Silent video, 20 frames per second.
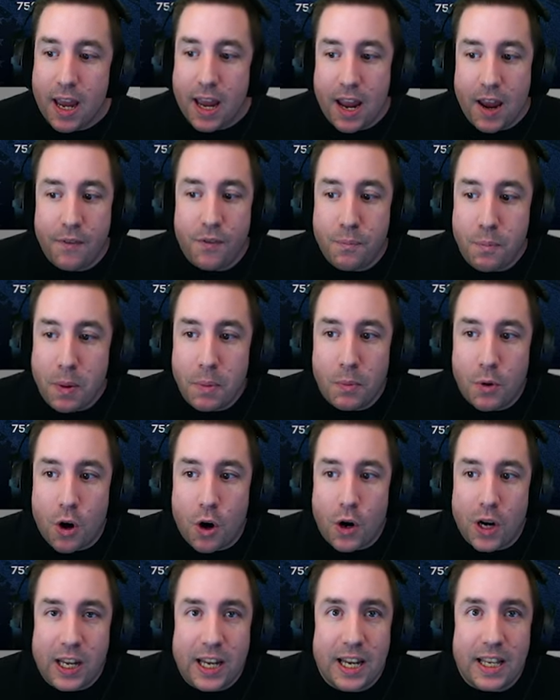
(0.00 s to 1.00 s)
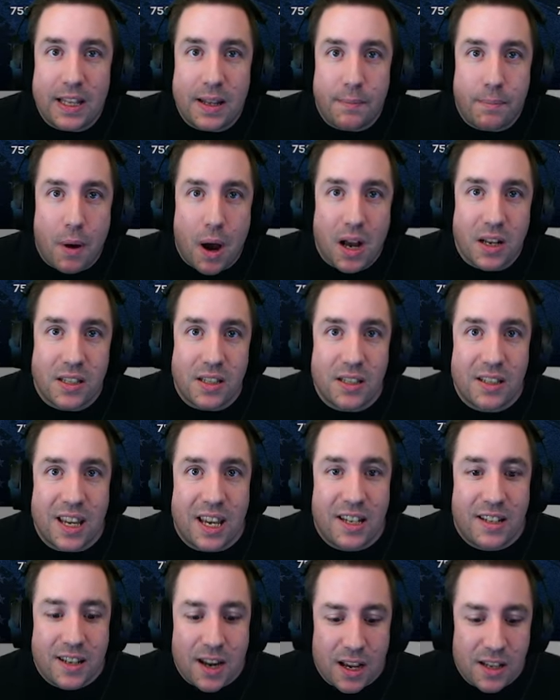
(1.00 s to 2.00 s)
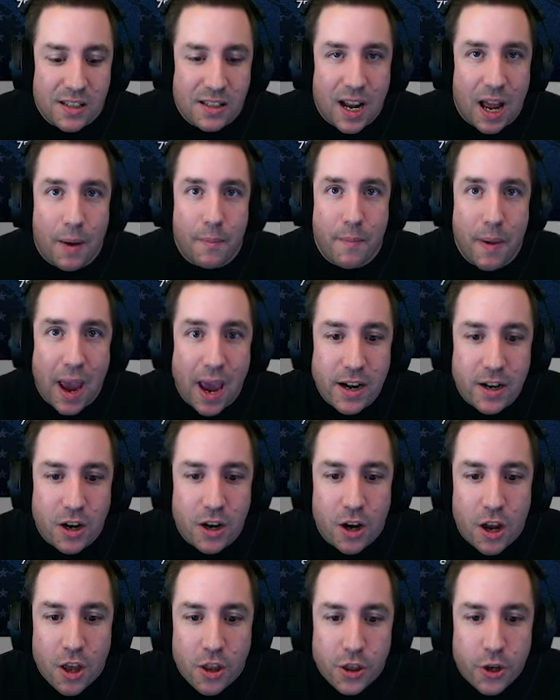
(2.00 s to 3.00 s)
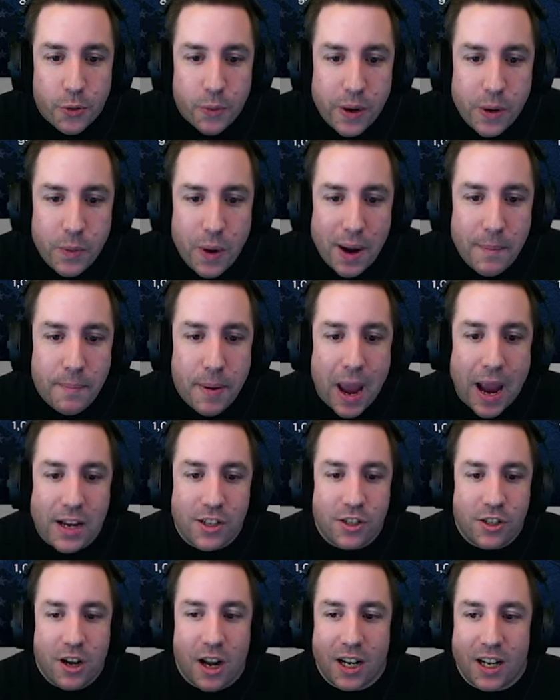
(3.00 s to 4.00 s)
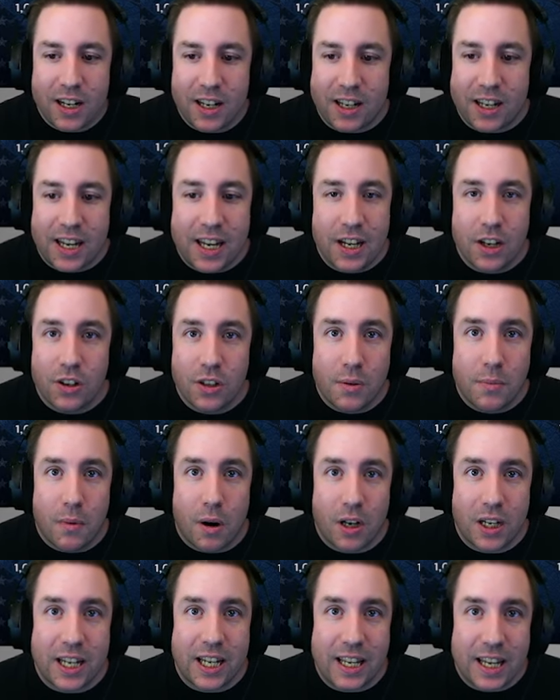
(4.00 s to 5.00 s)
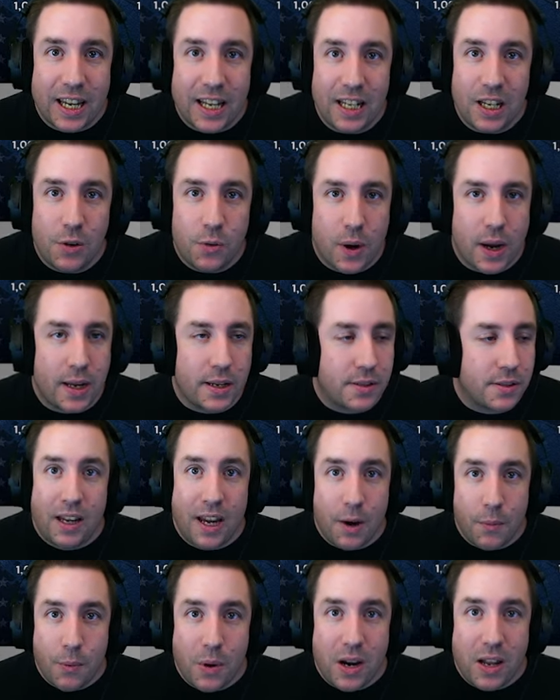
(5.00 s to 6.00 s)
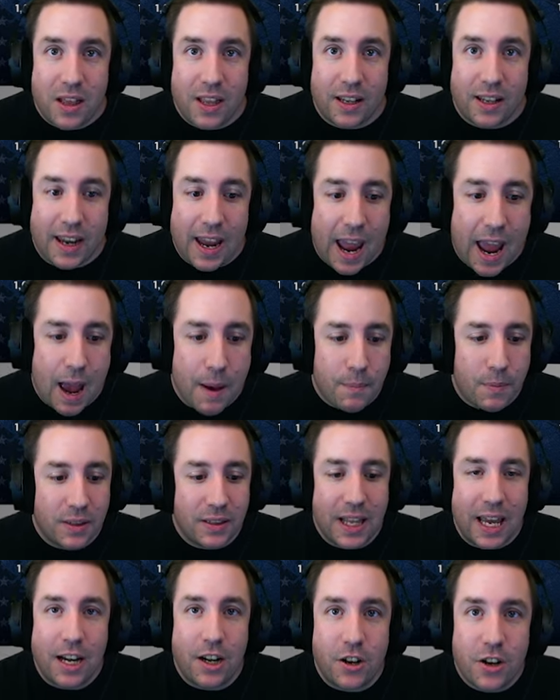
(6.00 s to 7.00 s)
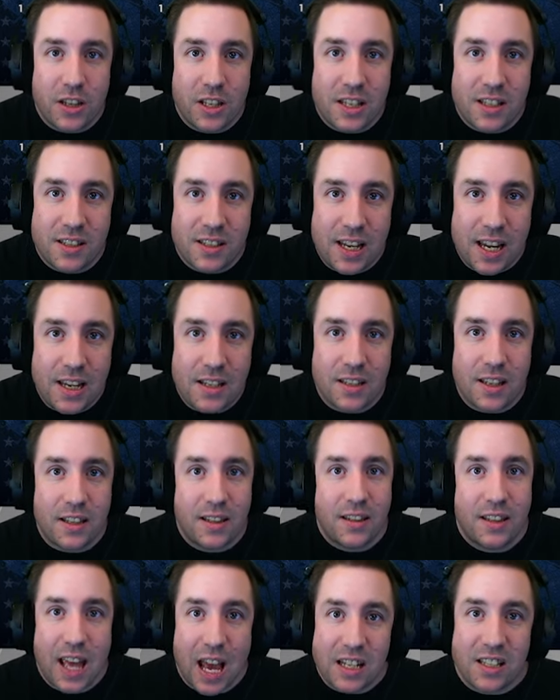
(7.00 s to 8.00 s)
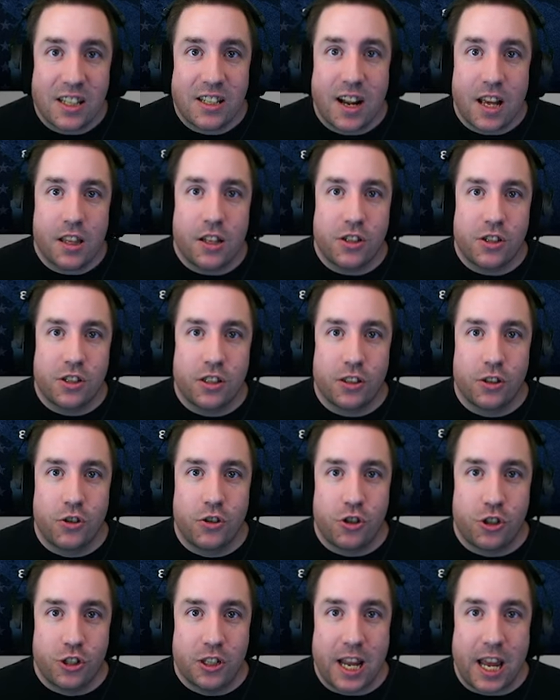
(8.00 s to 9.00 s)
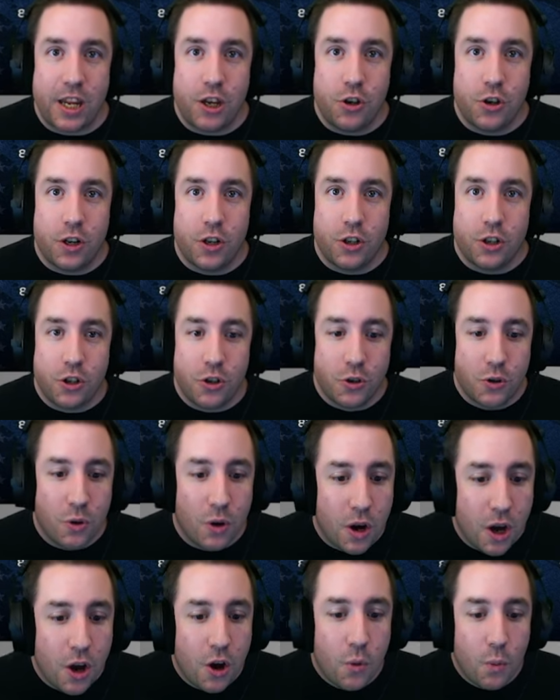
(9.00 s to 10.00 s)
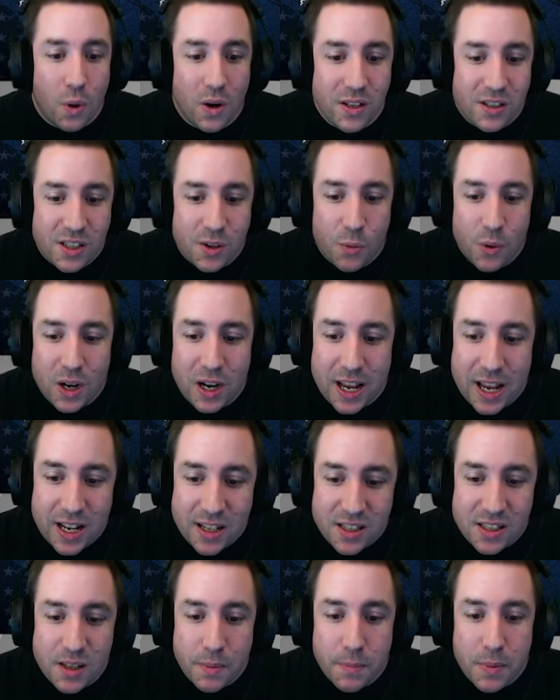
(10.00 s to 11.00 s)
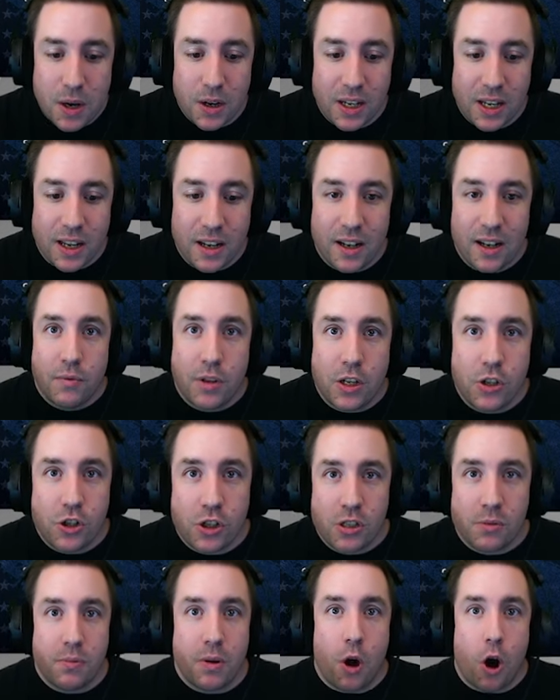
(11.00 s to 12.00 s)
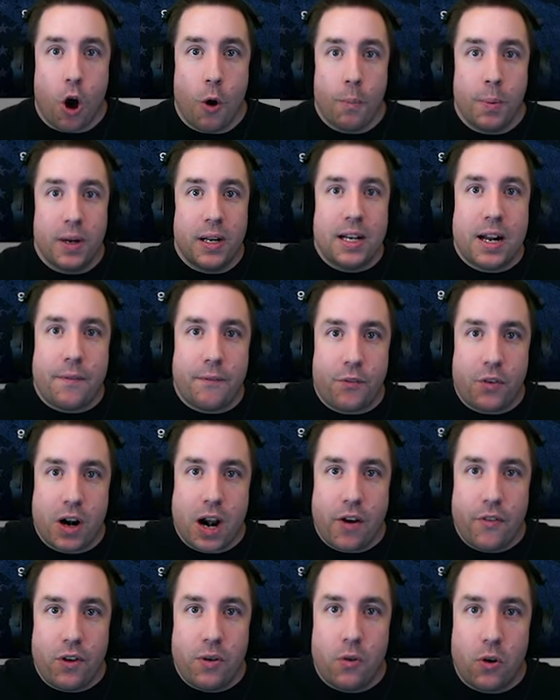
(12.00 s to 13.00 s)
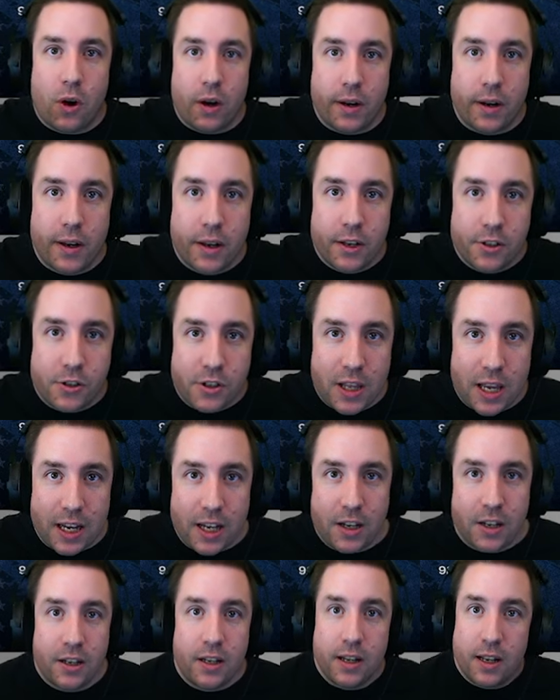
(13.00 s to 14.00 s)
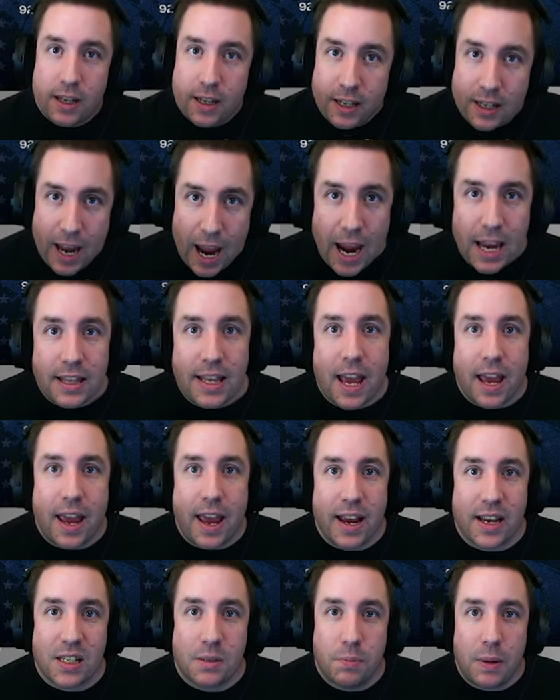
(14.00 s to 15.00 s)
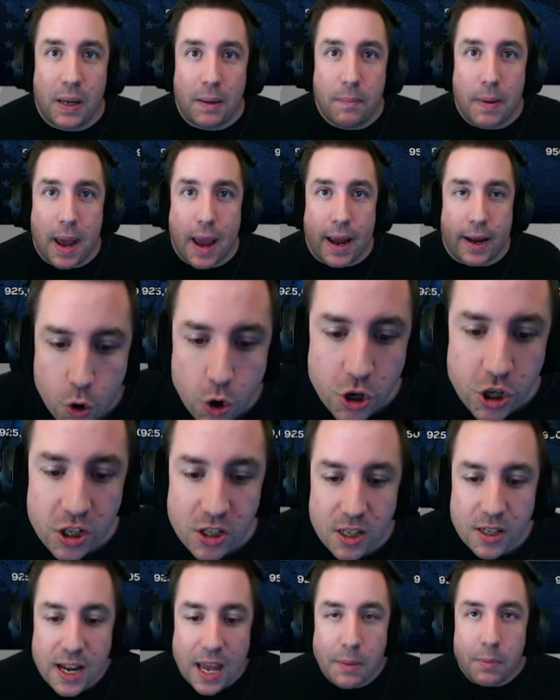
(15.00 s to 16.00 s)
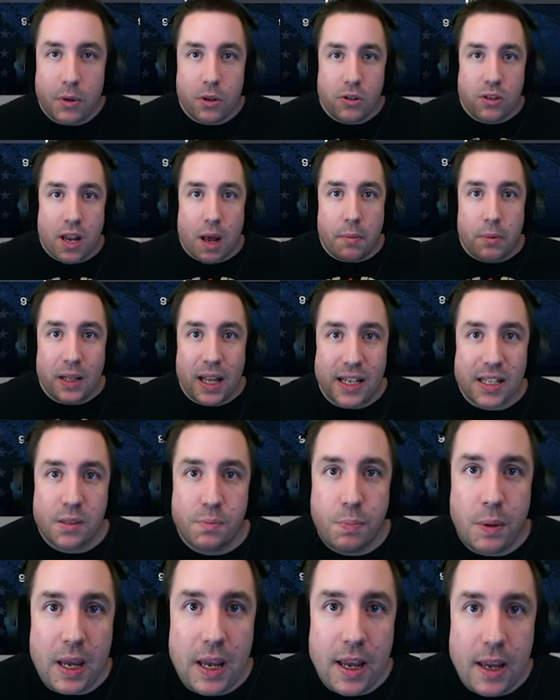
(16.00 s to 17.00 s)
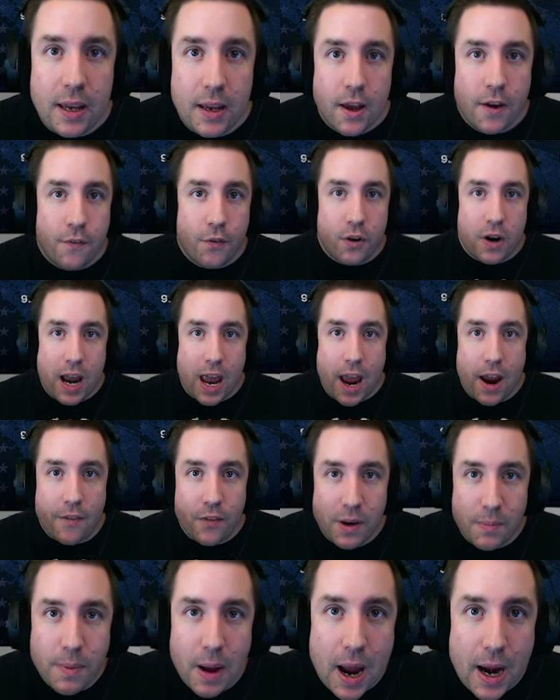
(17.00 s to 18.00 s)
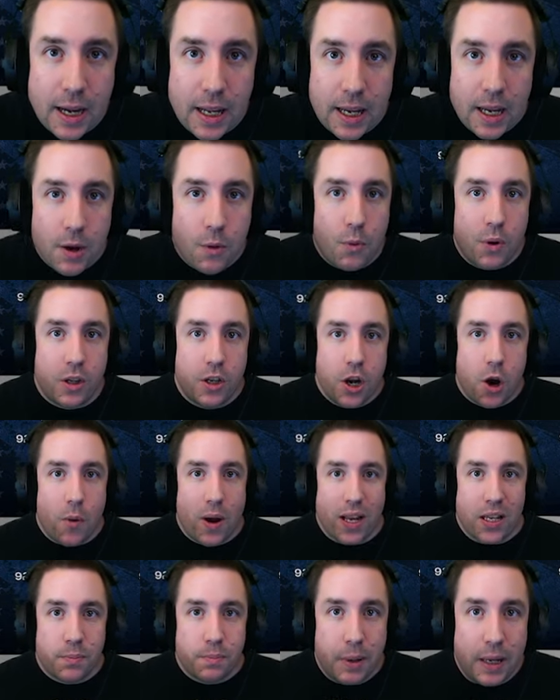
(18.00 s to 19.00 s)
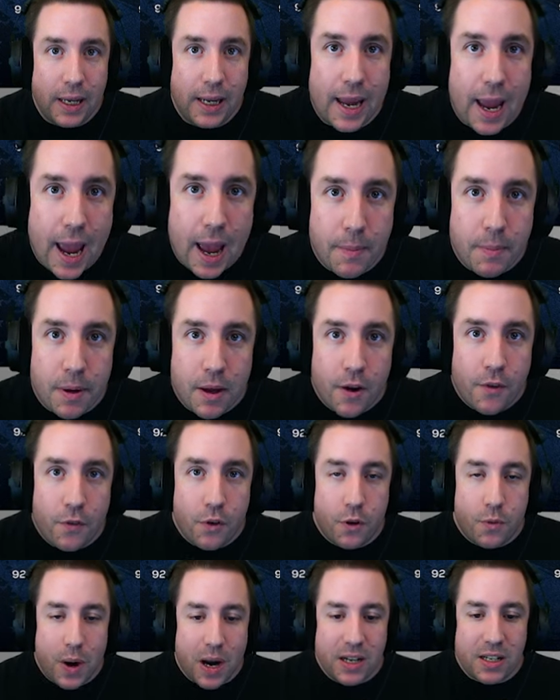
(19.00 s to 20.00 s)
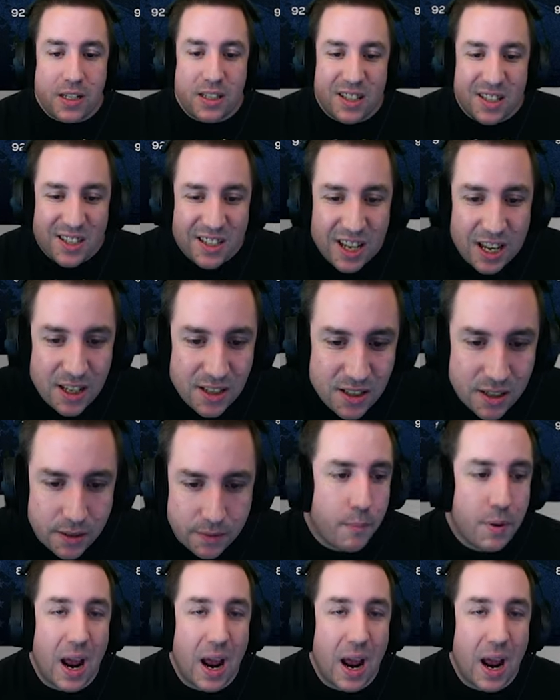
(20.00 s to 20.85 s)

If people are already getting the bosses, it does not matter. The rewind packs are not going to kill the market anyways. Get rid of the cap later in the season. That's another solution that you can do. Once someone hits the million, then just open it up for everyone so they can gain that X P back. Or just enable a double X P for everybody with no X P cap for the rest of the season.